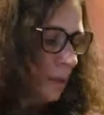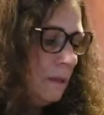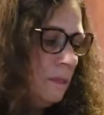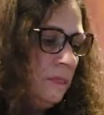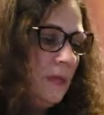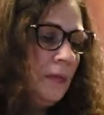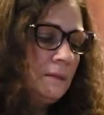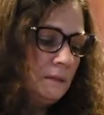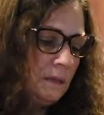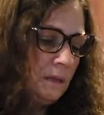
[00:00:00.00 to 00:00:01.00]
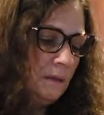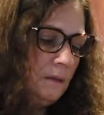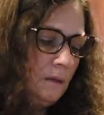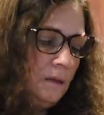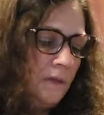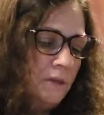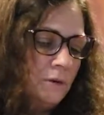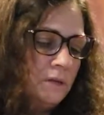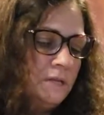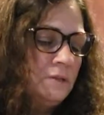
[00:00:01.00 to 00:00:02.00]
these, yeah, they
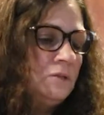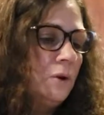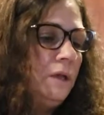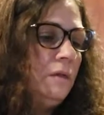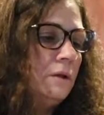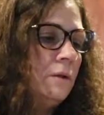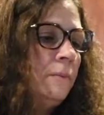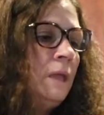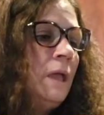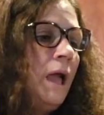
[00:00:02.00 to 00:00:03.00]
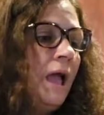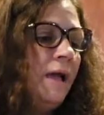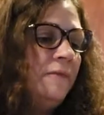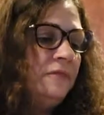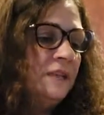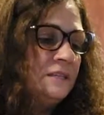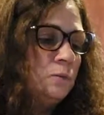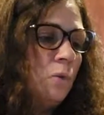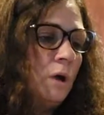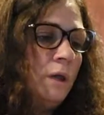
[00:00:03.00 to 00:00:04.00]
don't contain soy either. And this
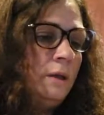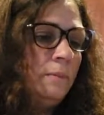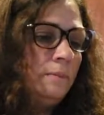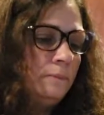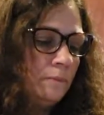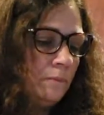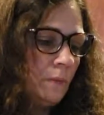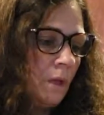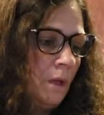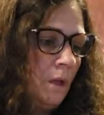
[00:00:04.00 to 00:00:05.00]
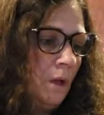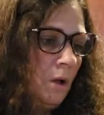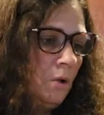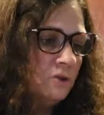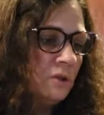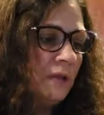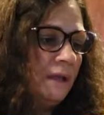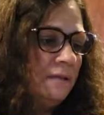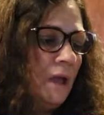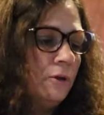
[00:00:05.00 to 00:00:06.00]
one, also
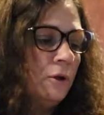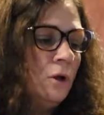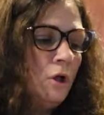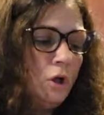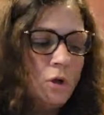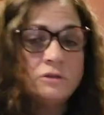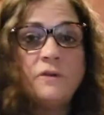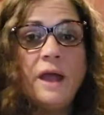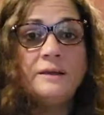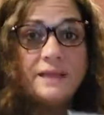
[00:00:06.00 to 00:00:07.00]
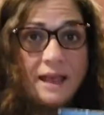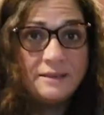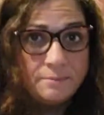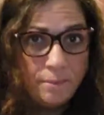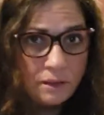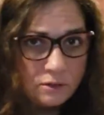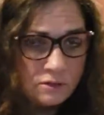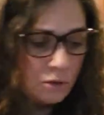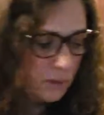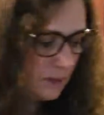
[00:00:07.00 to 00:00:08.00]
like the other, calls for eggs and milk.
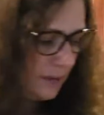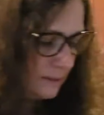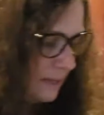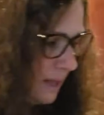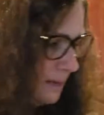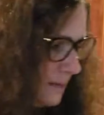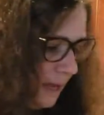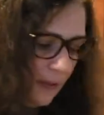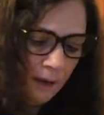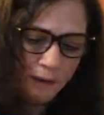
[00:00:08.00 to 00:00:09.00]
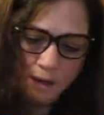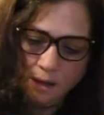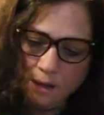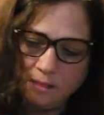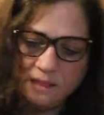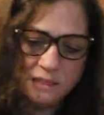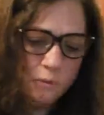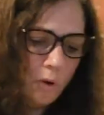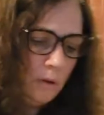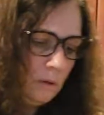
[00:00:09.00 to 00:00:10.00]
So we're going to get to that in a second. This
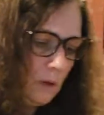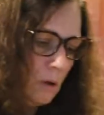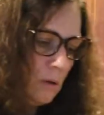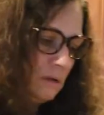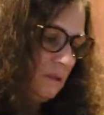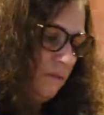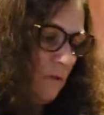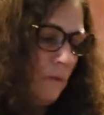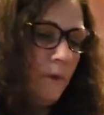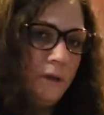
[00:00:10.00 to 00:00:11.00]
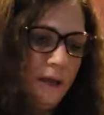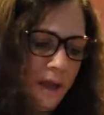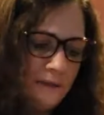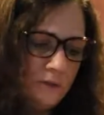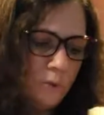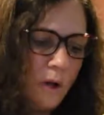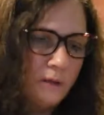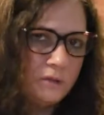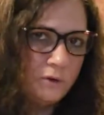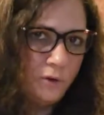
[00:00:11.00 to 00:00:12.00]
one calls for milk and eggs as well.
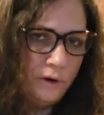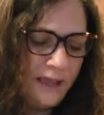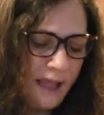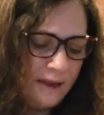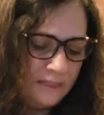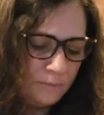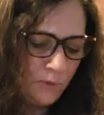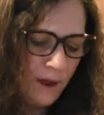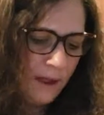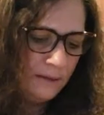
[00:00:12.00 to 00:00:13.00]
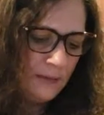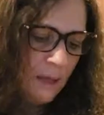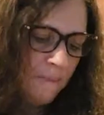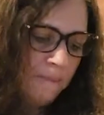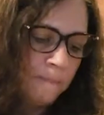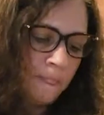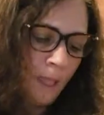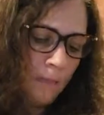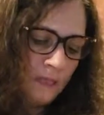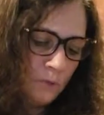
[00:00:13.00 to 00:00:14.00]
It's an organics brand.
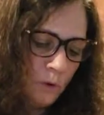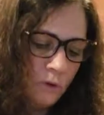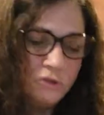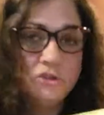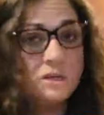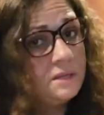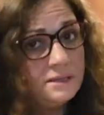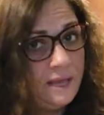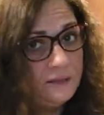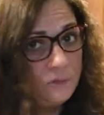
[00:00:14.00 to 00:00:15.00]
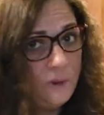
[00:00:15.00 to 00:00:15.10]
This one also just contains